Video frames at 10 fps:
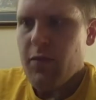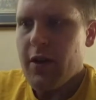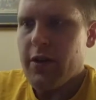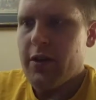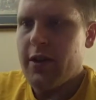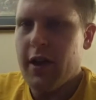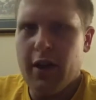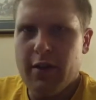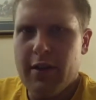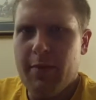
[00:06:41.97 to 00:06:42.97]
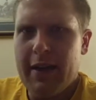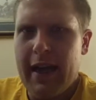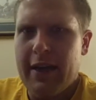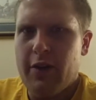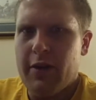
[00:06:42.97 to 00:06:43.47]
Still, something I
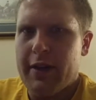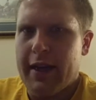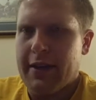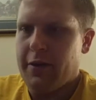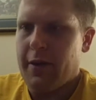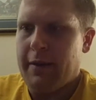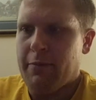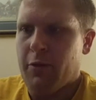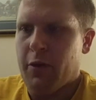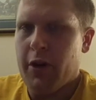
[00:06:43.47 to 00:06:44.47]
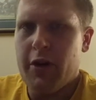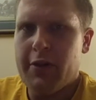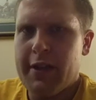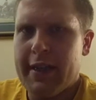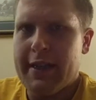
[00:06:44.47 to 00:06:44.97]
usually like to aim for. I
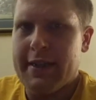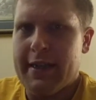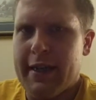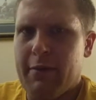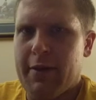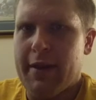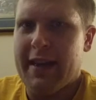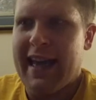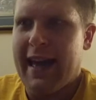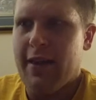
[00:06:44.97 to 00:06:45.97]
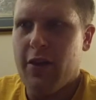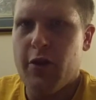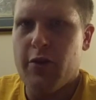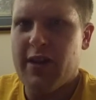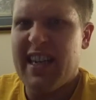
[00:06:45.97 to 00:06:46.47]
usually like to stick within that
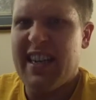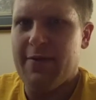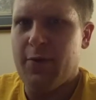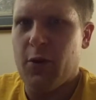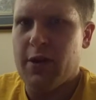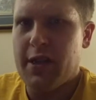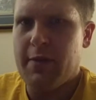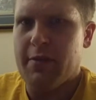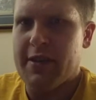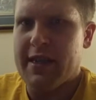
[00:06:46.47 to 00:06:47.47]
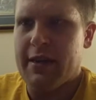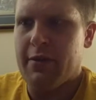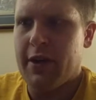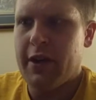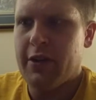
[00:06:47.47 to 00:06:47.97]
13 to 14%
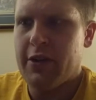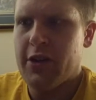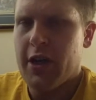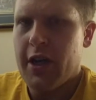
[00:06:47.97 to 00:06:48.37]
range.